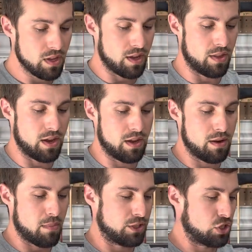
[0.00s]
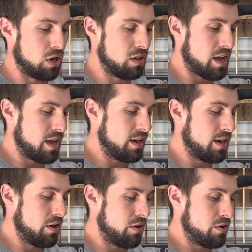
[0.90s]
And then my jawline
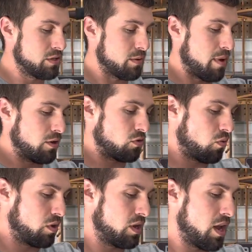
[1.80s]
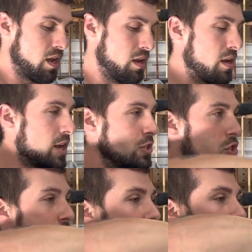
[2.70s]
ear is about 28
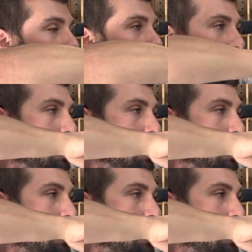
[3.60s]
inches.